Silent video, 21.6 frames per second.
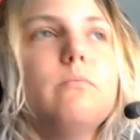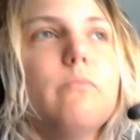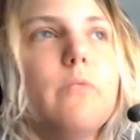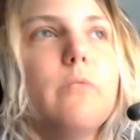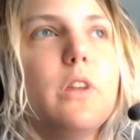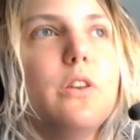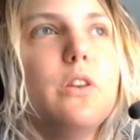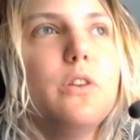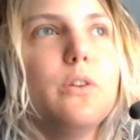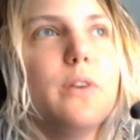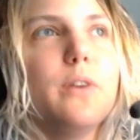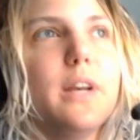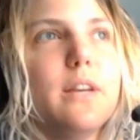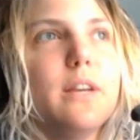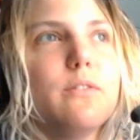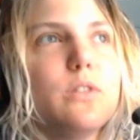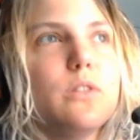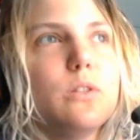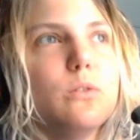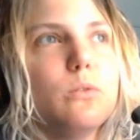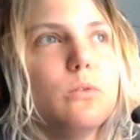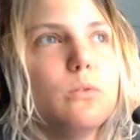You don't have
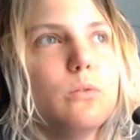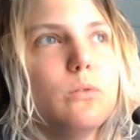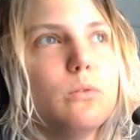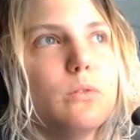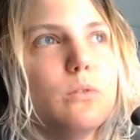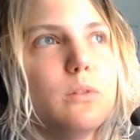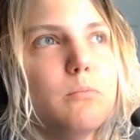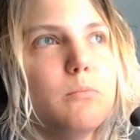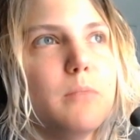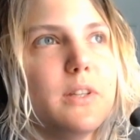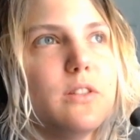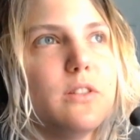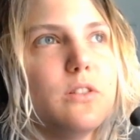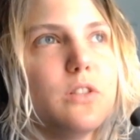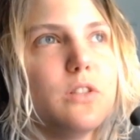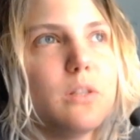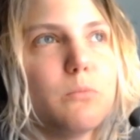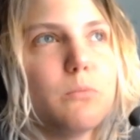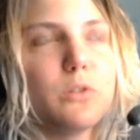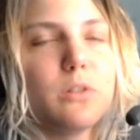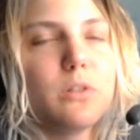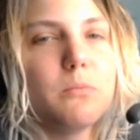to message
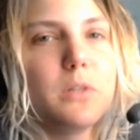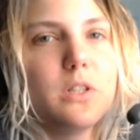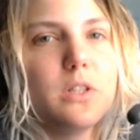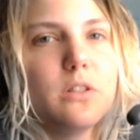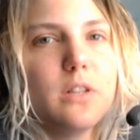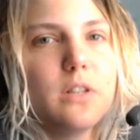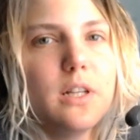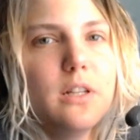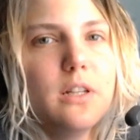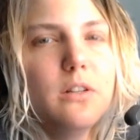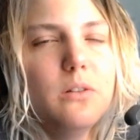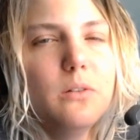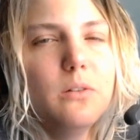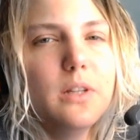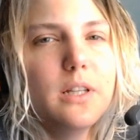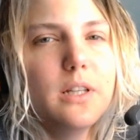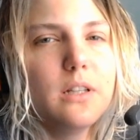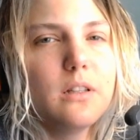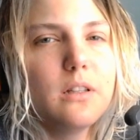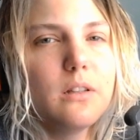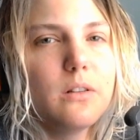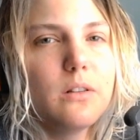them or something. Just kind of do
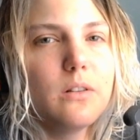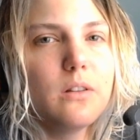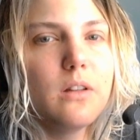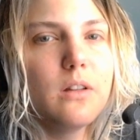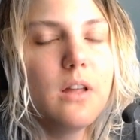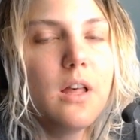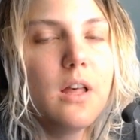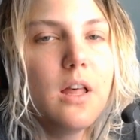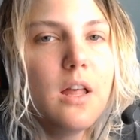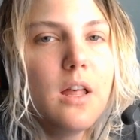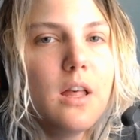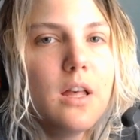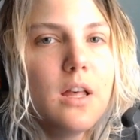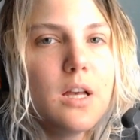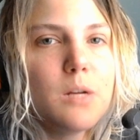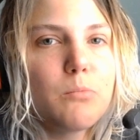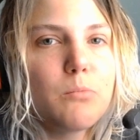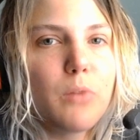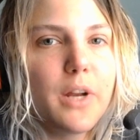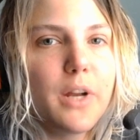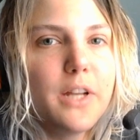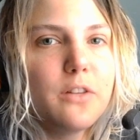like a little
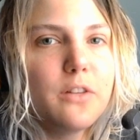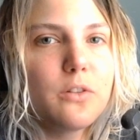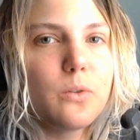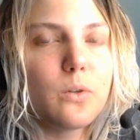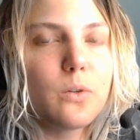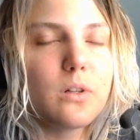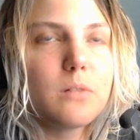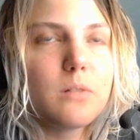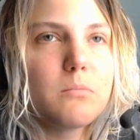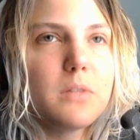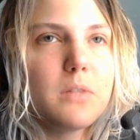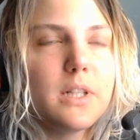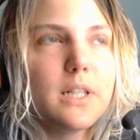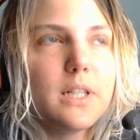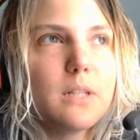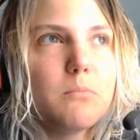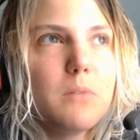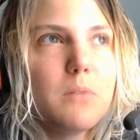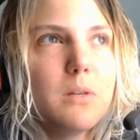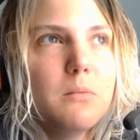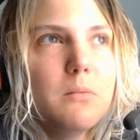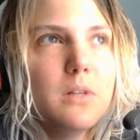brainstorm, like
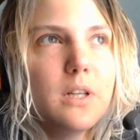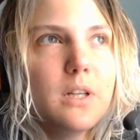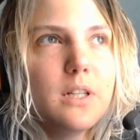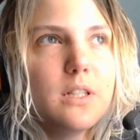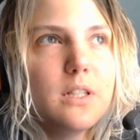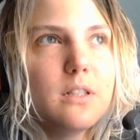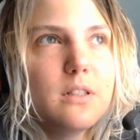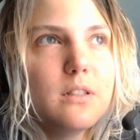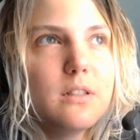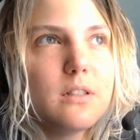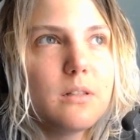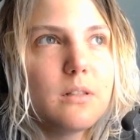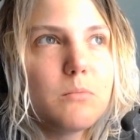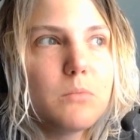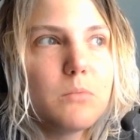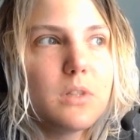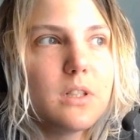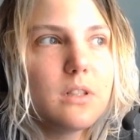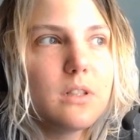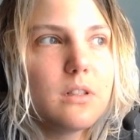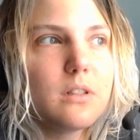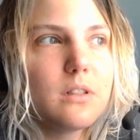maybe I did
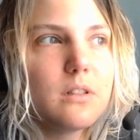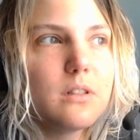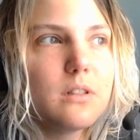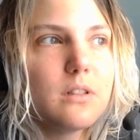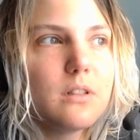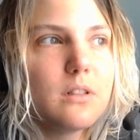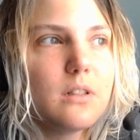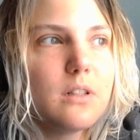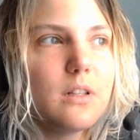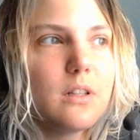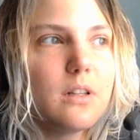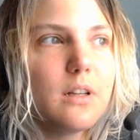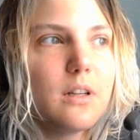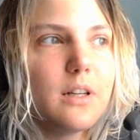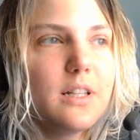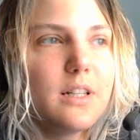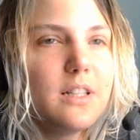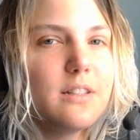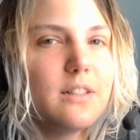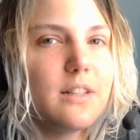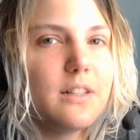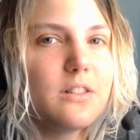something
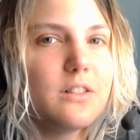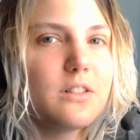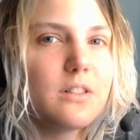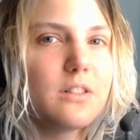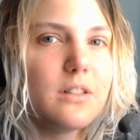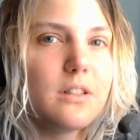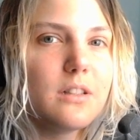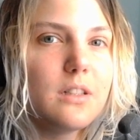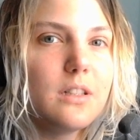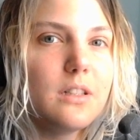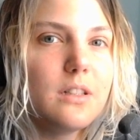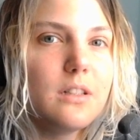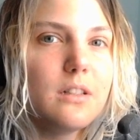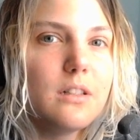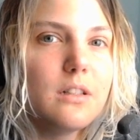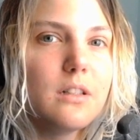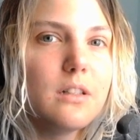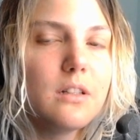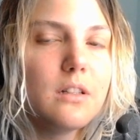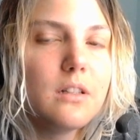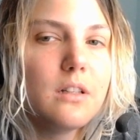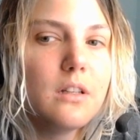unintentionally
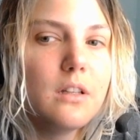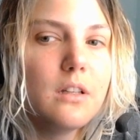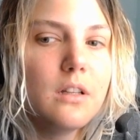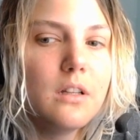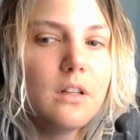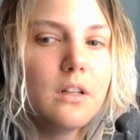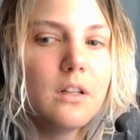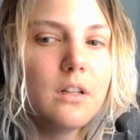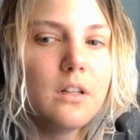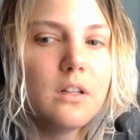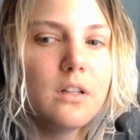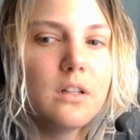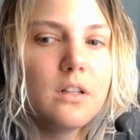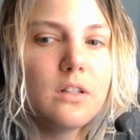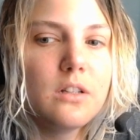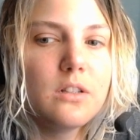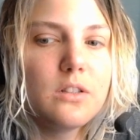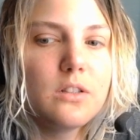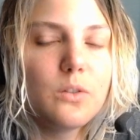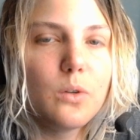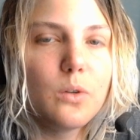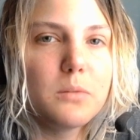
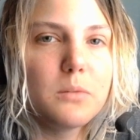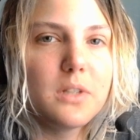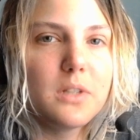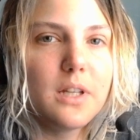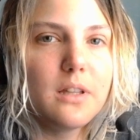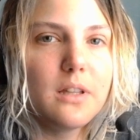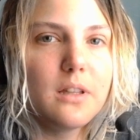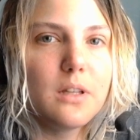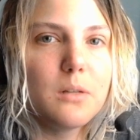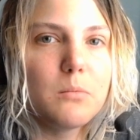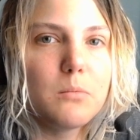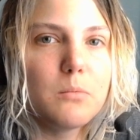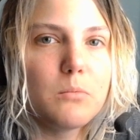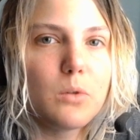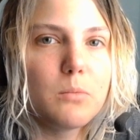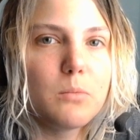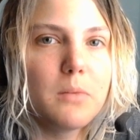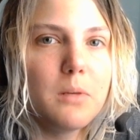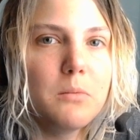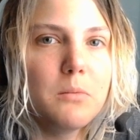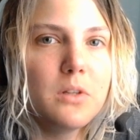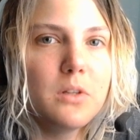to upset them, or
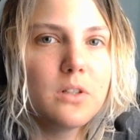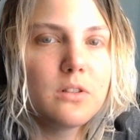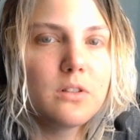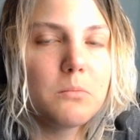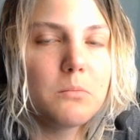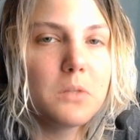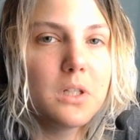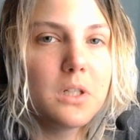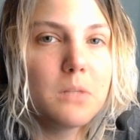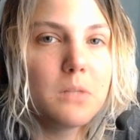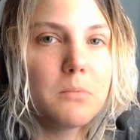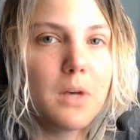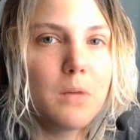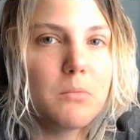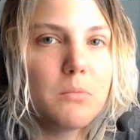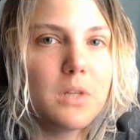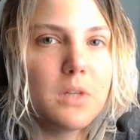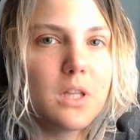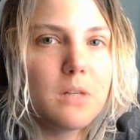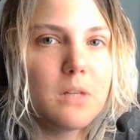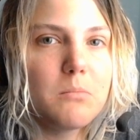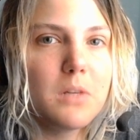maybe there's something about
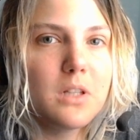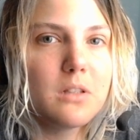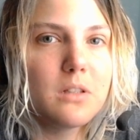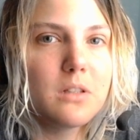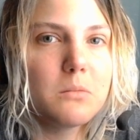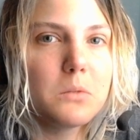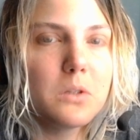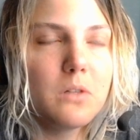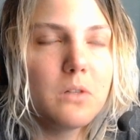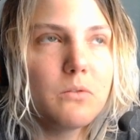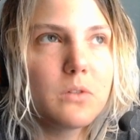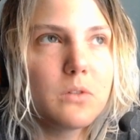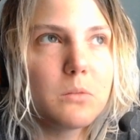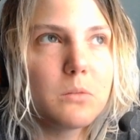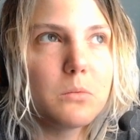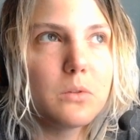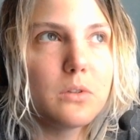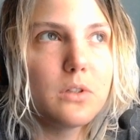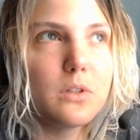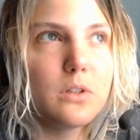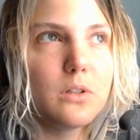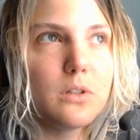me that makes them
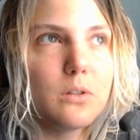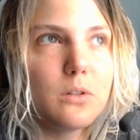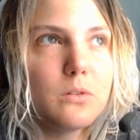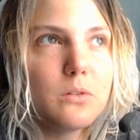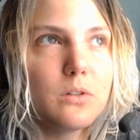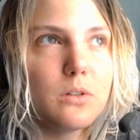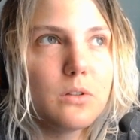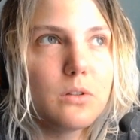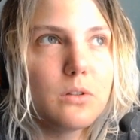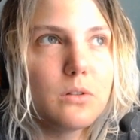uncomfortable, you know, so